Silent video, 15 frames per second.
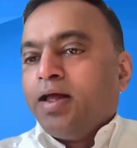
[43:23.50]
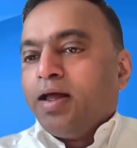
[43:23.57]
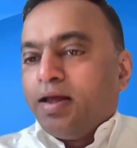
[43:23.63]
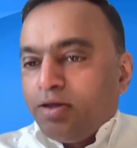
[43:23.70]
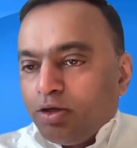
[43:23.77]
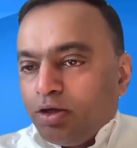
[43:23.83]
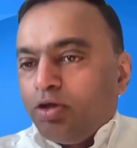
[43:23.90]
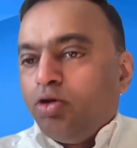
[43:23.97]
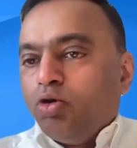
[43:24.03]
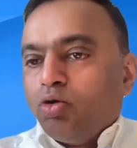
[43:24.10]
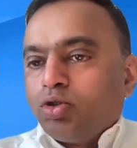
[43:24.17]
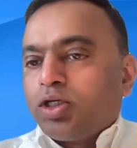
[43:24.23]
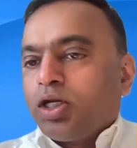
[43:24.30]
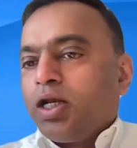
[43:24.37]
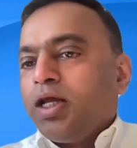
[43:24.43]

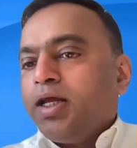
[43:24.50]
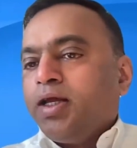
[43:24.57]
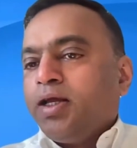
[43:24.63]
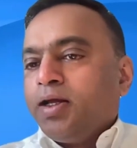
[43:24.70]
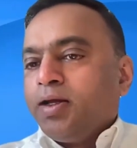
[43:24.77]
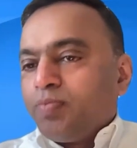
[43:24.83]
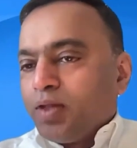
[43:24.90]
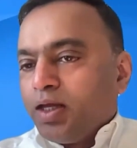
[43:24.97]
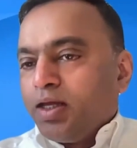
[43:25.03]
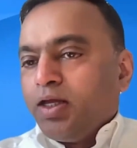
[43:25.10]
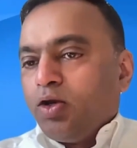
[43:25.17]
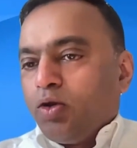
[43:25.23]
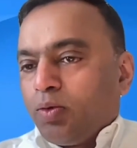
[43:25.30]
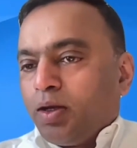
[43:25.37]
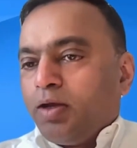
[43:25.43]
usually
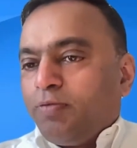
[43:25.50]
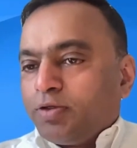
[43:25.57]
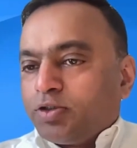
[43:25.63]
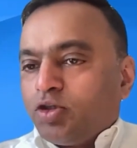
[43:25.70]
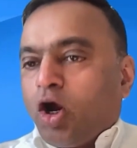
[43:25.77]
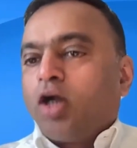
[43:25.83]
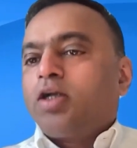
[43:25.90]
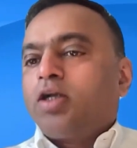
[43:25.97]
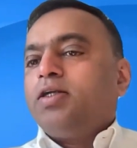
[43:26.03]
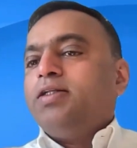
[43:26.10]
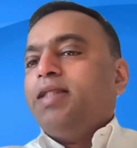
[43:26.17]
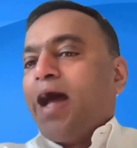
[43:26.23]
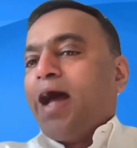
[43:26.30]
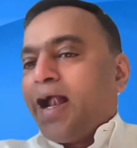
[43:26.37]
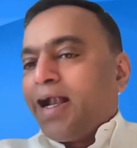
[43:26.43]
if it's not
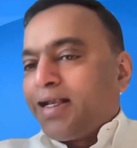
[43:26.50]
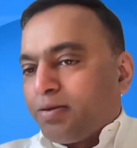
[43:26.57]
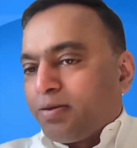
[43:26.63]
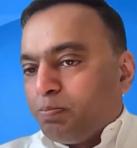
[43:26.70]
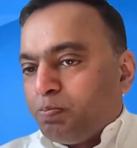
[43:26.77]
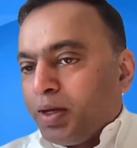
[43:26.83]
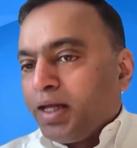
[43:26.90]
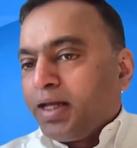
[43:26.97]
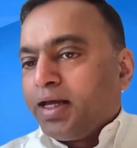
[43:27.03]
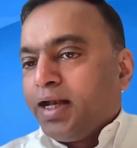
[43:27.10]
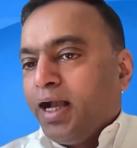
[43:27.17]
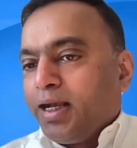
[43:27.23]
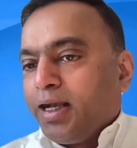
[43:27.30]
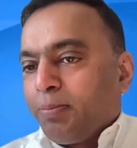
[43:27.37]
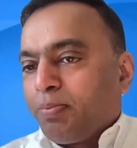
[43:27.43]
that big an
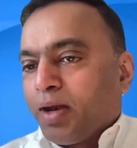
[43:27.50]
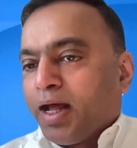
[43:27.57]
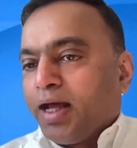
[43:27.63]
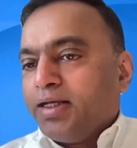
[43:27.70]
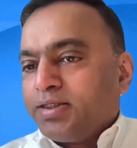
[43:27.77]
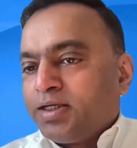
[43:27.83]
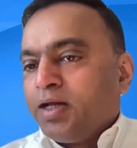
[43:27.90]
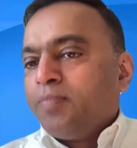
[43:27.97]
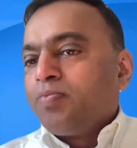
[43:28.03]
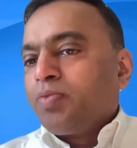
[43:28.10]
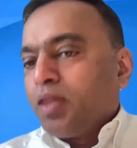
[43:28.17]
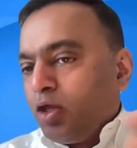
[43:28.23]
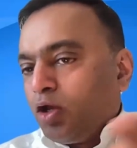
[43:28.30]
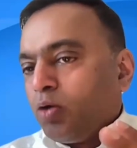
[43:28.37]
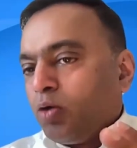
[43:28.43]
enterprise,
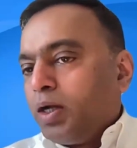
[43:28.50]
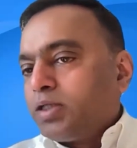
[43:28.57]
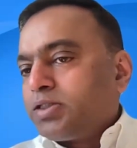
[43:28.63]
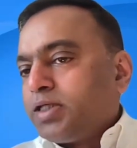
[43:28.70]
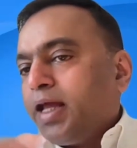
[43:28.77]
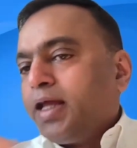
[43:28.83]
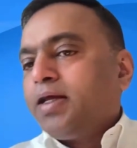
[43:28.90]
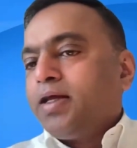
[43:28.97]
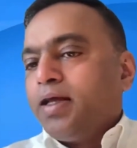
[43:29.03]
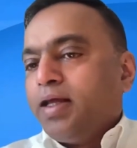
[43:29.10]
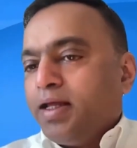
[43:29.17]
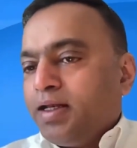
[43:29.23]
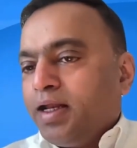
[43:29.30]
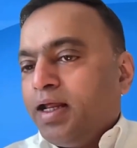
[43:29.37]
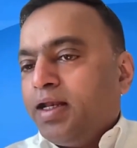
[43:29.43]
we're saying
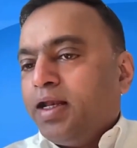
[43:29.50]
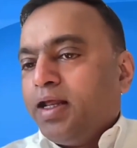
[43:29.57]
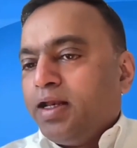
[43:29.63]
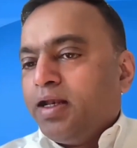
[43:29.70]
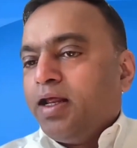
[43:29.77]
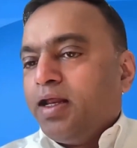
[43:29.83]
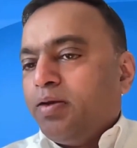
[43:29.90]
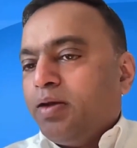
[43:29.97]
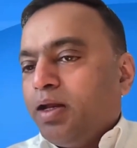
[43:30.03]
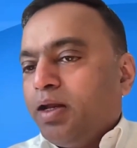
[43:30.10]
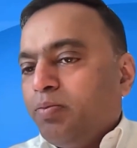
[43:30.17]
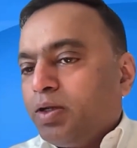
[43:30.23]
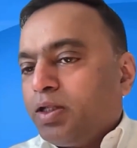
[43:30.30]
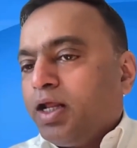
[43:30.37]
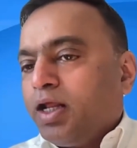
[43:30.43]

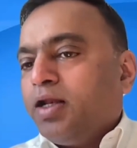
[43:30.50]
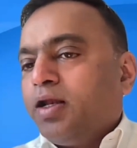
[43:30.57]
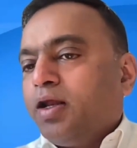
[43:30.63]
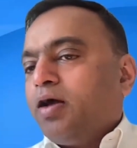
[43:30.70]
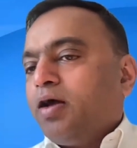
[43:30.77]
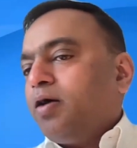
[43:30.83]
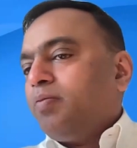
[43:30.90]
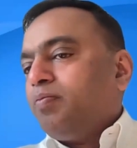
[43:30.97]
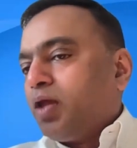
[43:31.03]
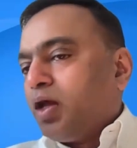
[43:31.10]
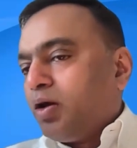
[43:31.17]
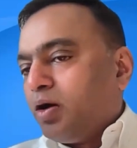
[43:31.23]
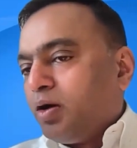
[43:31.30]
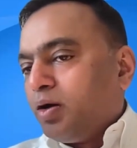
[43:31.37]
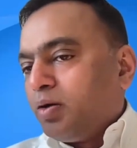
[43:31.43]
in within
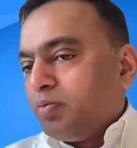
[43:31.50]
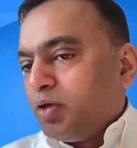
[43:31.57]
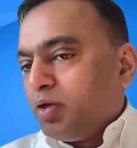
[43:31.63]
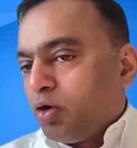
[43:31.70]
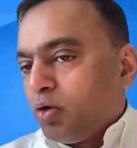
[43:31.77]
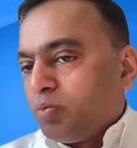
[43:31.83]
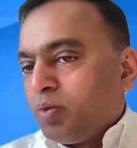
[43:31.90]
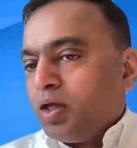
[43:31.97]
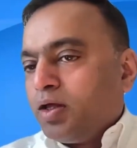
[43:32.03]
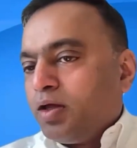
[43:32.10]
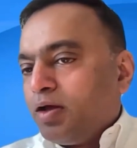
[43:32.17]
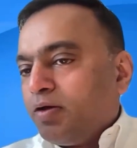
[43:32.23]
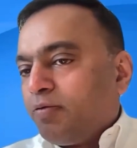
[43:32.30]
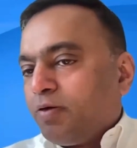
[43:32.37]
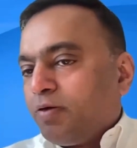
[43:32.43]

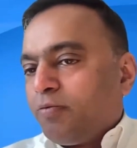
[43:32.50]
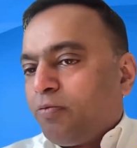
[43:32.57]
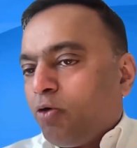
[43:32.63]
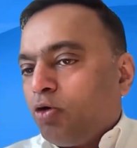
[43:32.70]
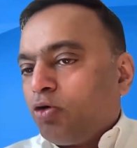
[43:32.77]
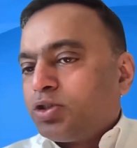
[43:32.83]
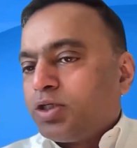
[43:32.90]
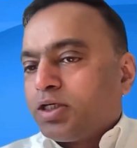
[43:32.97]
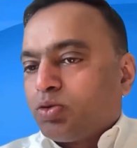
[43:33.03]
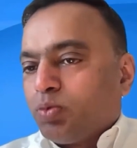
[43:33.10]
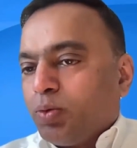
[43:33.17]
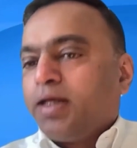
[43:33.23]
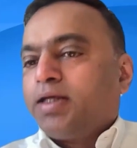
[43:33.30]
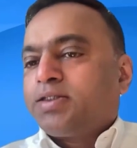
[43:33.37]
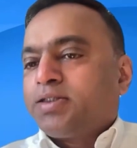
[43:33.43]
4 to 6
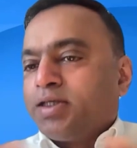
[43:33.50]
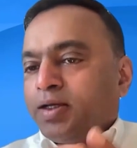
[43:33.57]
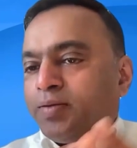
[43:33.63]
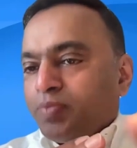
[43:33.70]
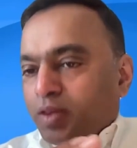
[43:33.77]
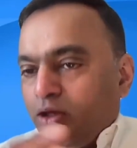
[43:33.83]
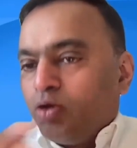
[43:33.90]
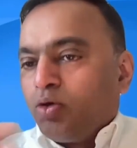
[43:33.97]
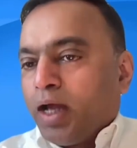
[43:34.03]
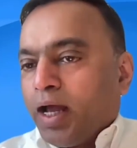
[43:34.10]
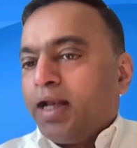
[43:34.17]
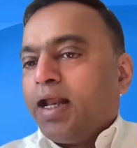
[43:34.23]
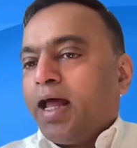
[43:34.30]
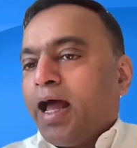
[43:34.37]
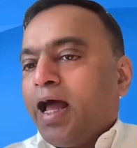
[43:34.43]
weeks you
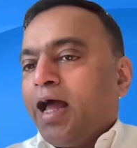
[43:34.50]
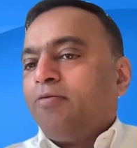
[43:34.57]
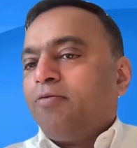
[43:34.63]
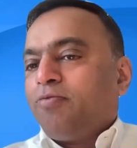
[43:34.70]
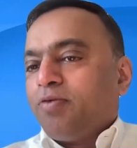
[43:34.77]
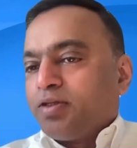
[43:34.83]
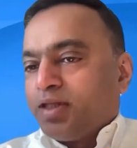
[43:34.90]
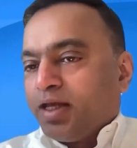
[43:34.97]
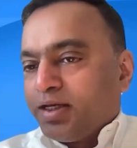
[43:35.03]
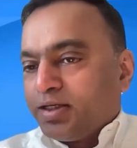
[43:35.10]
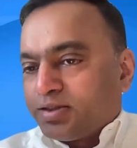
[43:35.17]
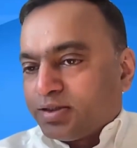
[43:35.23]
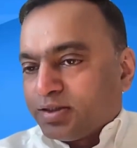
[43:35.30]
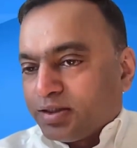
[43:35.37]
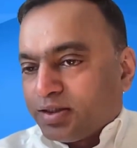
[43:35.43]
can have
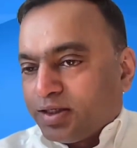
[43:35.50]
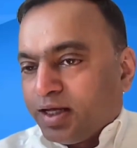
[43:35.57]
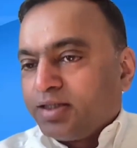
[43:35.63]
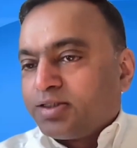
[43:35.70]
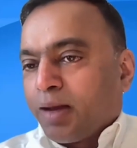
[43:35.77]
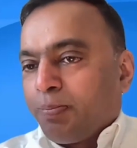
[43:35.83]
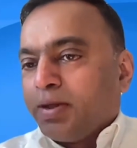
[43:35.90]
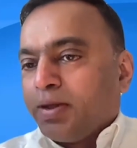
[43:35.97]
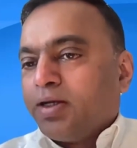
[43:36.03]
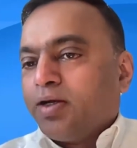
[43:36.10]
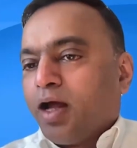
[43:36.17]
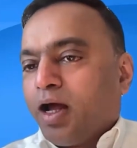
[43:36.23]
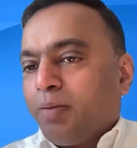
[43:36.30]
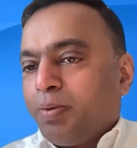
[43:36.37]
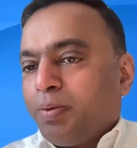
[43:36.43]
things up
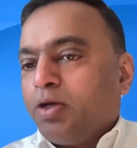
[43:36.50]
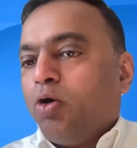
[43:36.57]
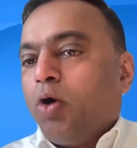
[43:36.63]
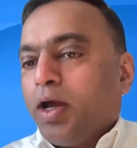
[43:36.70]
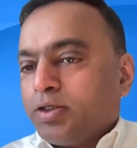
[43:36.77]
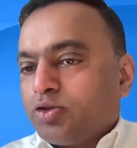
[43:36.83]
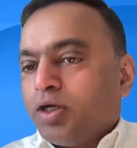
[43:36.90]
and going.